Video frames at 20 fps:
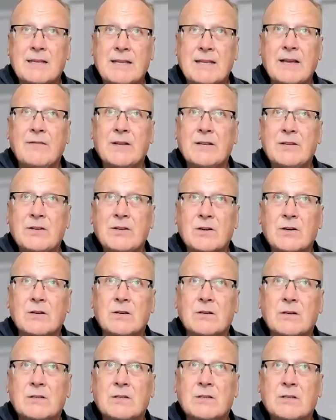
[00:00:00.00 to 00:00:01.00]
given
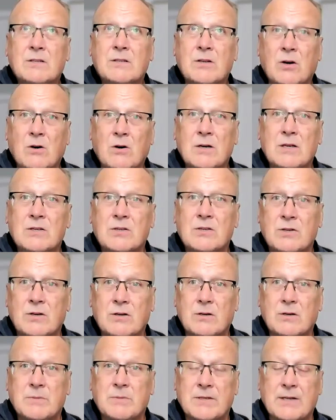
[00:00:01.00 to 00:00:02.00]
your current
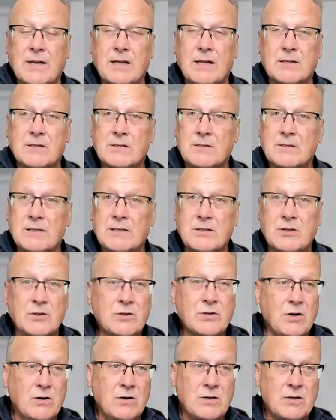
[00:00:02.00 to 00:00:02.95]
circumstances. And your